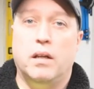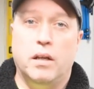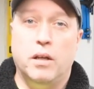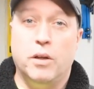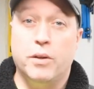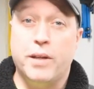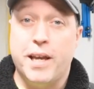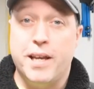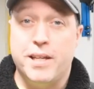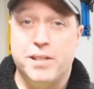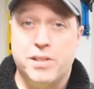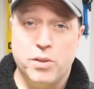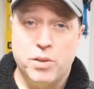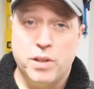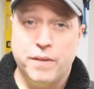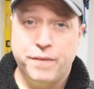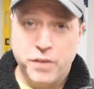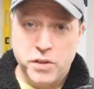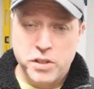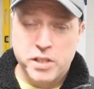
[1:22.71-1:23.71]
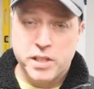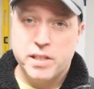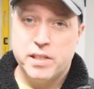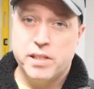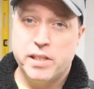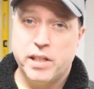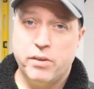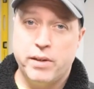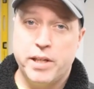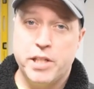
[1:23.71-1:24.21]
Okay, so the first
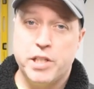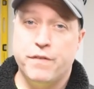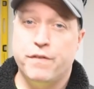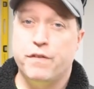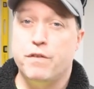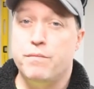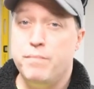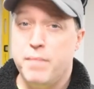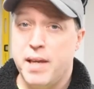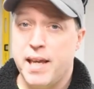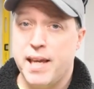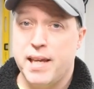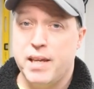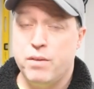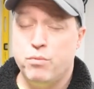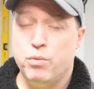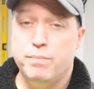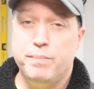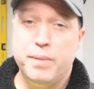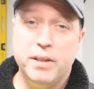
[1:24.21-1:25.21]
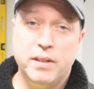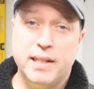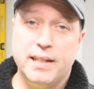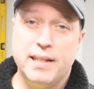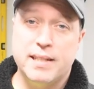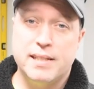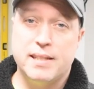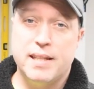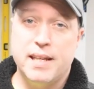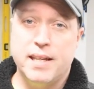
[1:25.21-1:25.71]
consideration for me when building
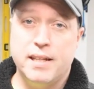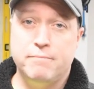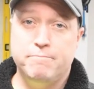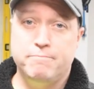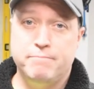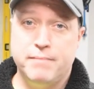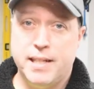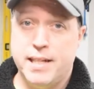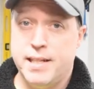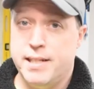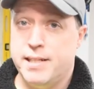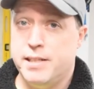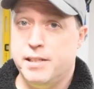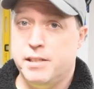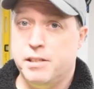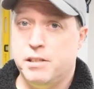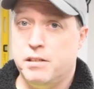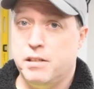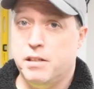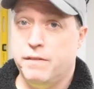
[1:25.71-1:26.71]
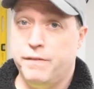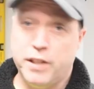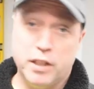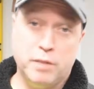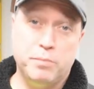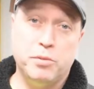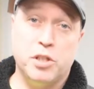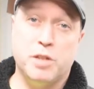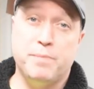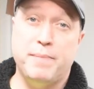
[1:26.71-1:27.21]
this thing is
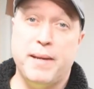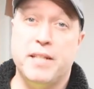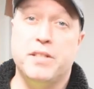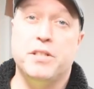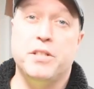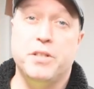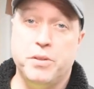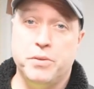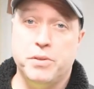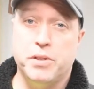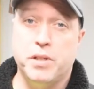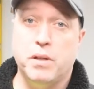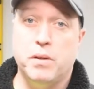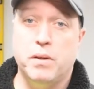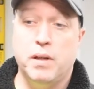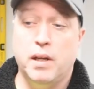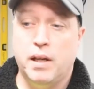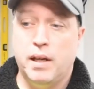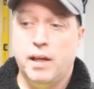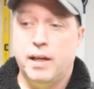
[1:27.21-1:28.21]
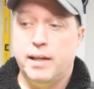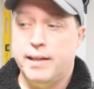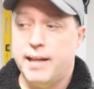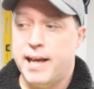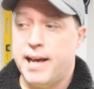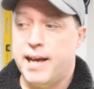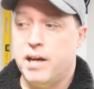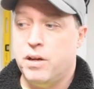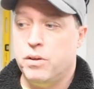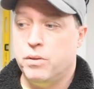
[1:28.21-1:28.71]
available space to do so.
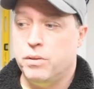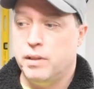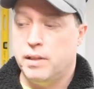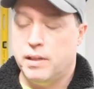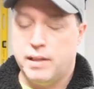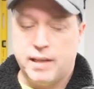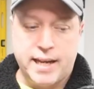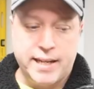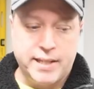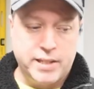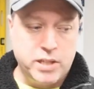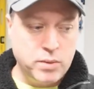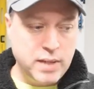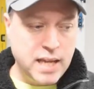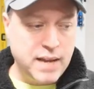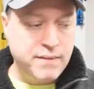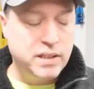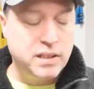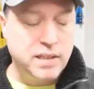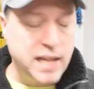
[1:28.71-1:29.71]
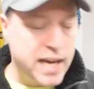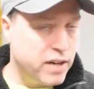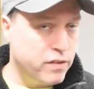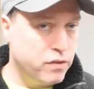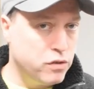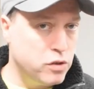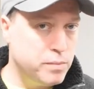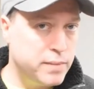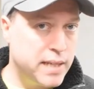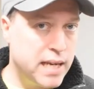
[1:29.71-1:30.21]
Now, I don't have a lot
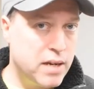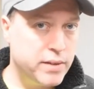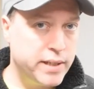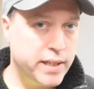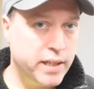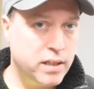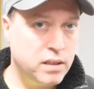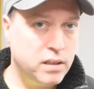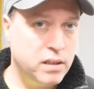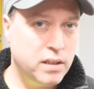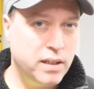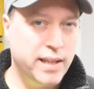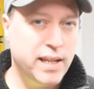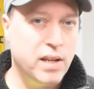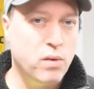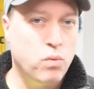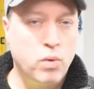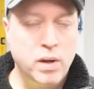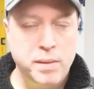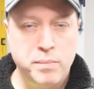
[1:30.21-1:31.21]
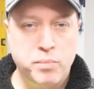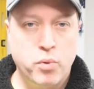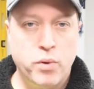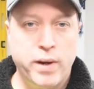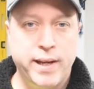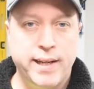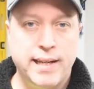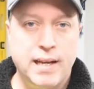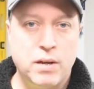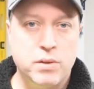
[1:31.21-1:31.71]
of room down here, and at one
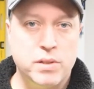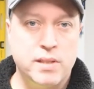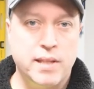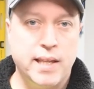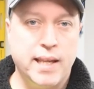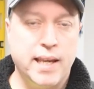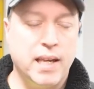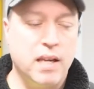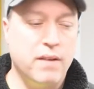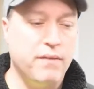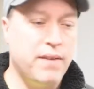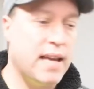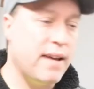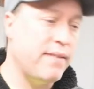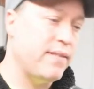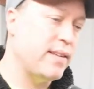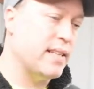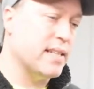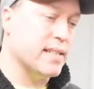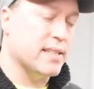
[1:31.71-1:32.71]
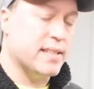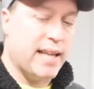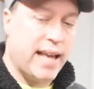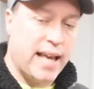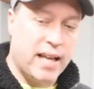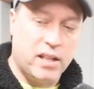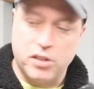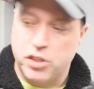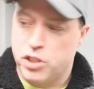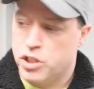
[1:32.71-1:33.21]
point I was thinking of having this
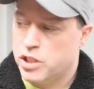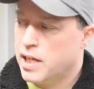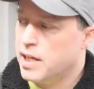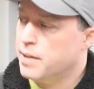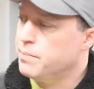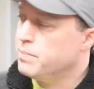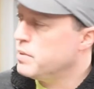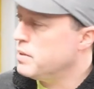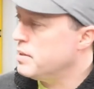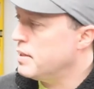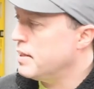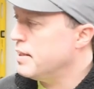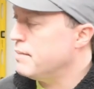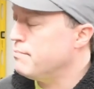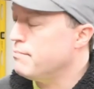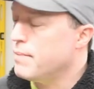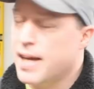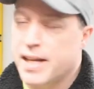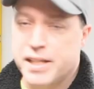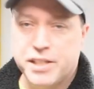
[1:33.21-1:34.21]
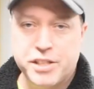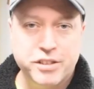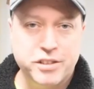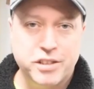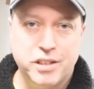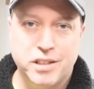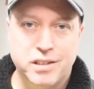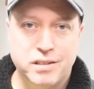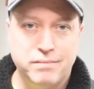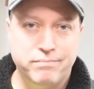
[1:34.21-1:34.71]
L-shaped uh,
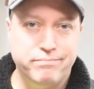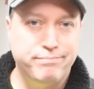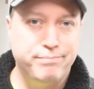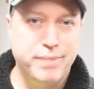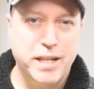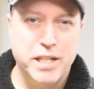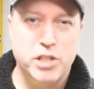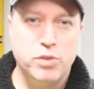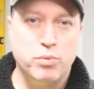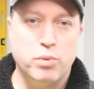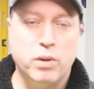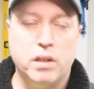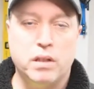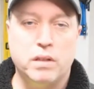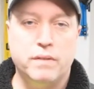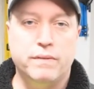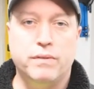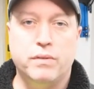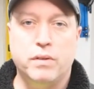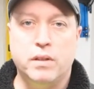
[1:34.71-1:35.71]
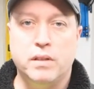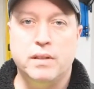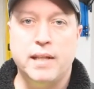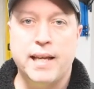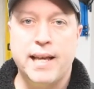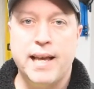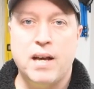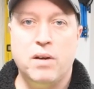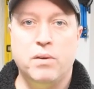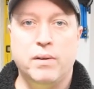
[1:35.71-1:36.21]
modular benchwork for a
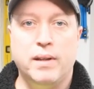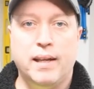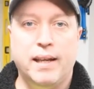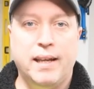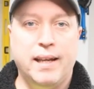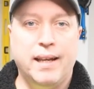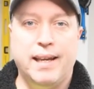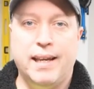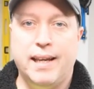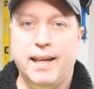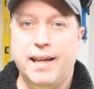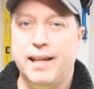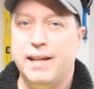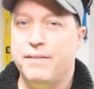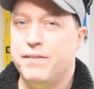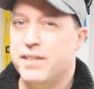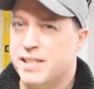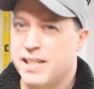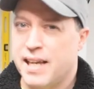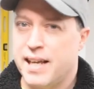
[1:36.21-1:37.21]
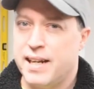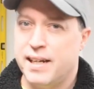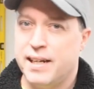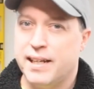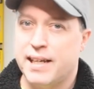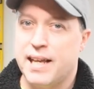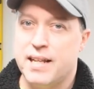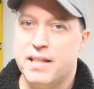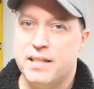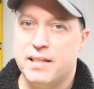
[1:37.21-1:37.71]
layout, and I've decided
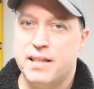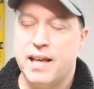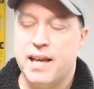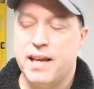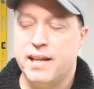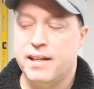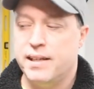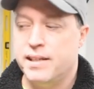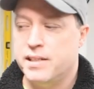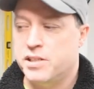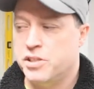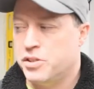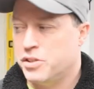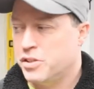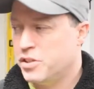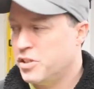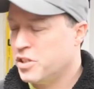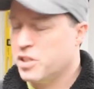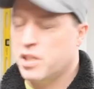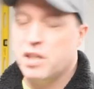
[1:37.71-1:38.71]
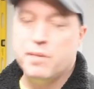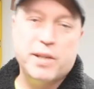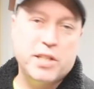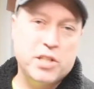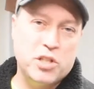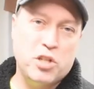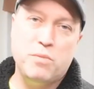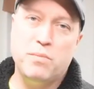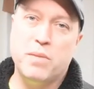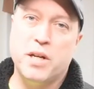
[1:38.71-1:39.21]
against that. It's just going to be
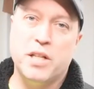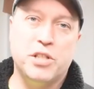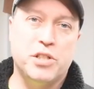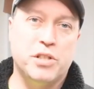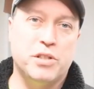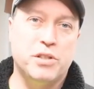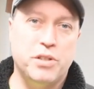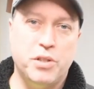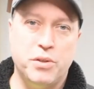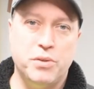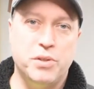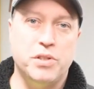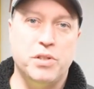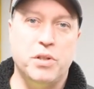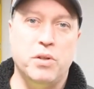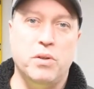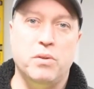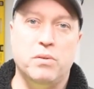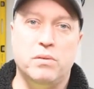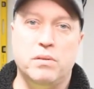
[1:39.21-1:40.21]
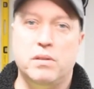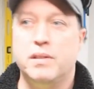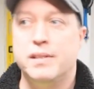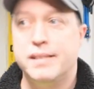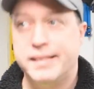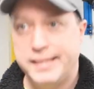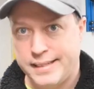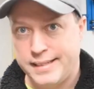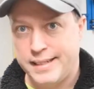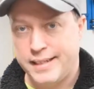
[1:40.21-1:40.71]
too much too soon
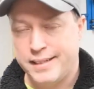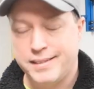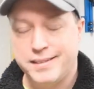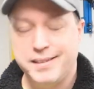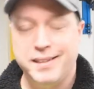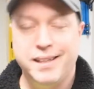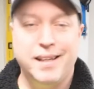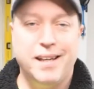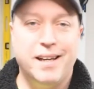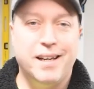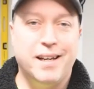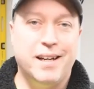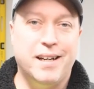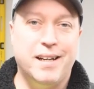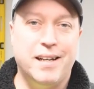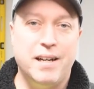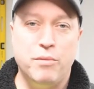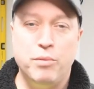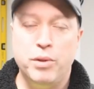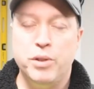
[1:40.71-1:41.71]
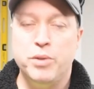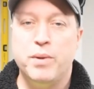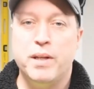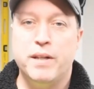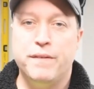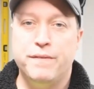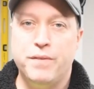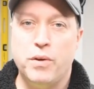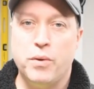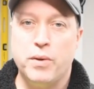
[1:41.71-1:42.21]
still. Uh, I really
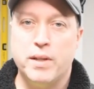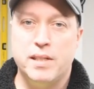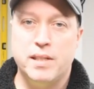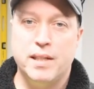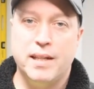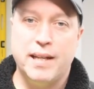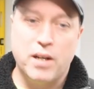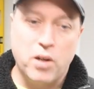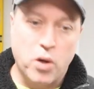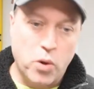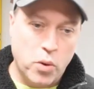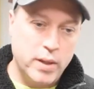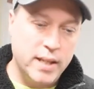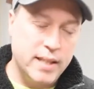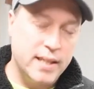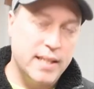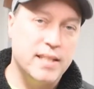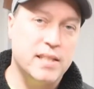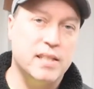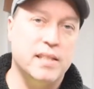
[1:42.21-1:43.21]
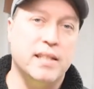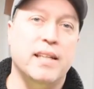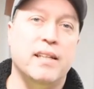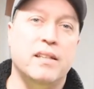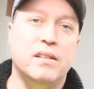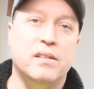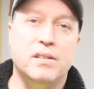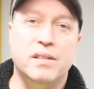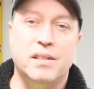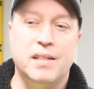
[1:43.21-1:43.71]
want to focus in on honing these
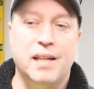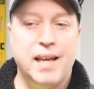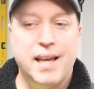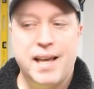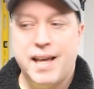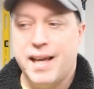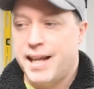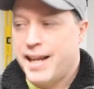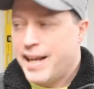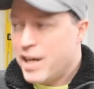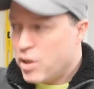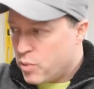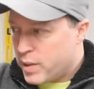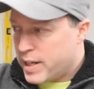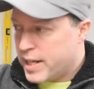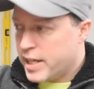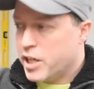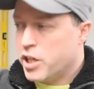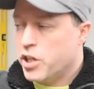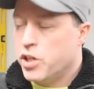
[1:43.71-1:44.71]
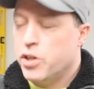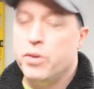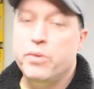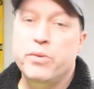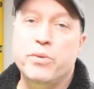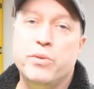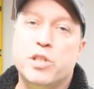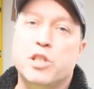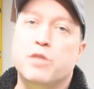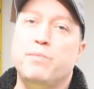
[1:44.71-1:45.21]
skills, and I don't want a
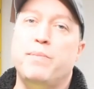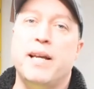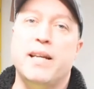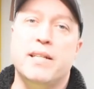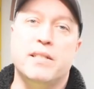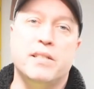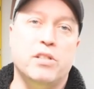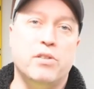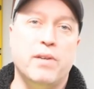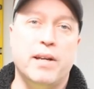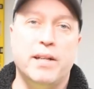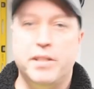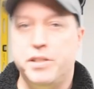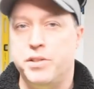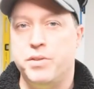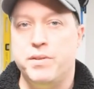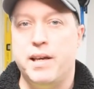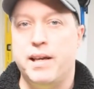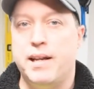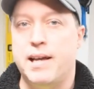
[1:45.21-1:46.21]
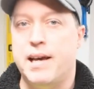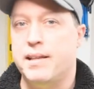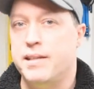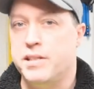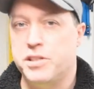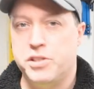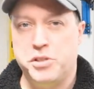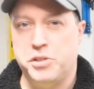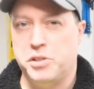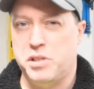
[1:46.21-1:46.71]
huge space to try to do that on.
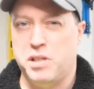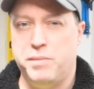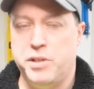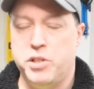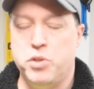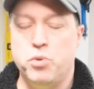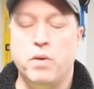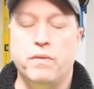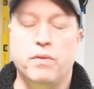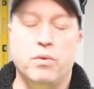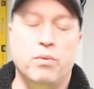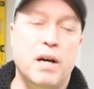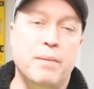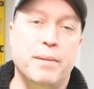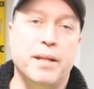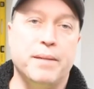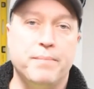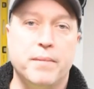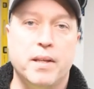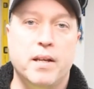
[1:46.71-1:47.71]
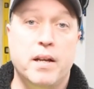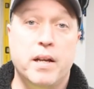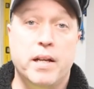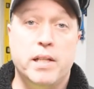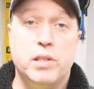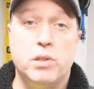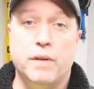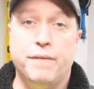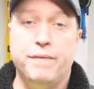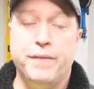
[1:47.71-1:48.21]
It's just going to be too overwhelming.
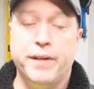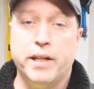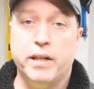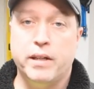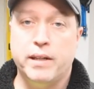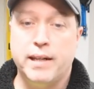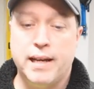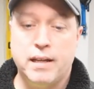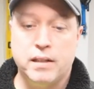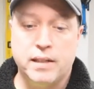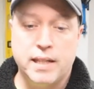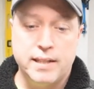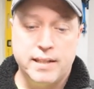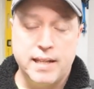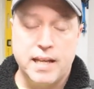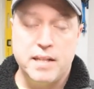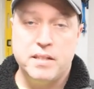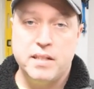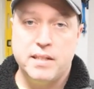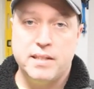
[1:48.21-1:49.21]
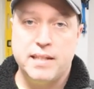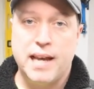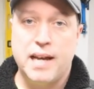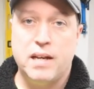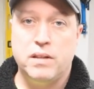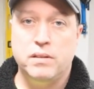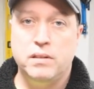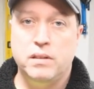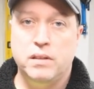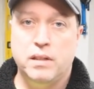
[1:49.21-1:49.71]
So I figured I'll condense it
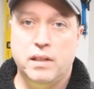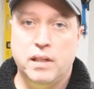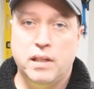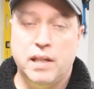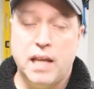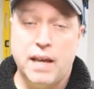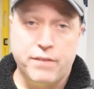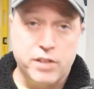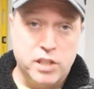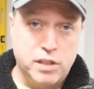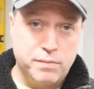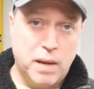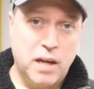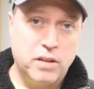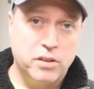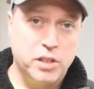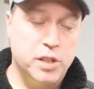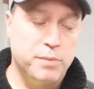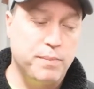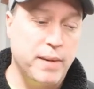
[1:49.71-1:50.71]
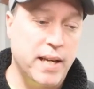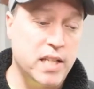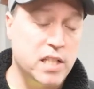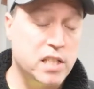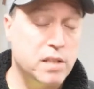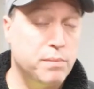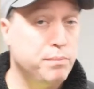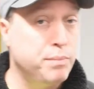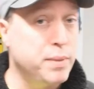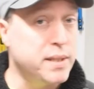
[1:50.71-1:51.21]
down, have a smaller
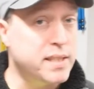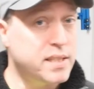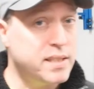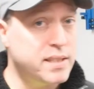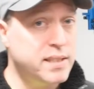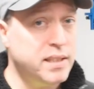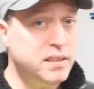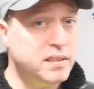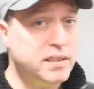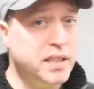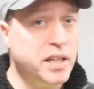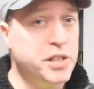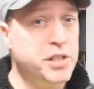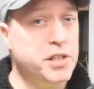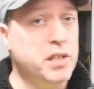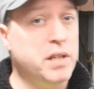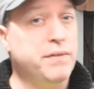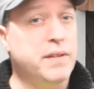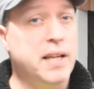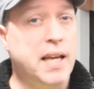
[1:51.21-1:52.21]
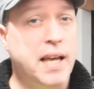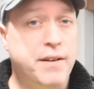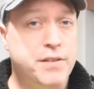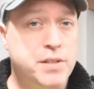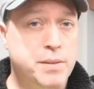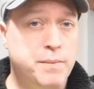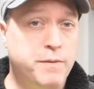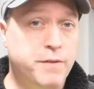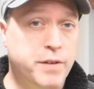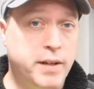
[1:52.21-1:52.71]
space, but still large enough to have
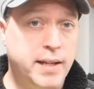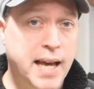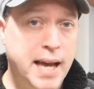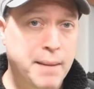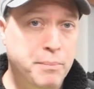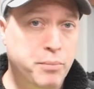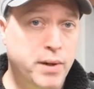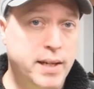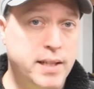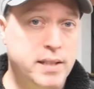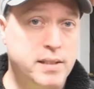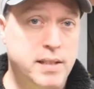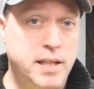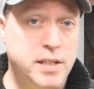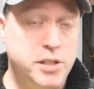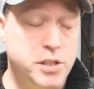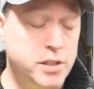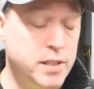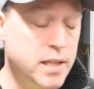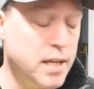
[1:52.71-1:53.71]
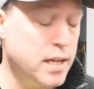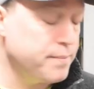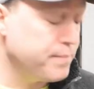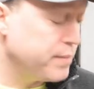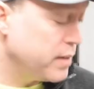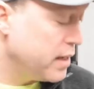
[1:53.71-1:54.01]
some fun operating sessions on.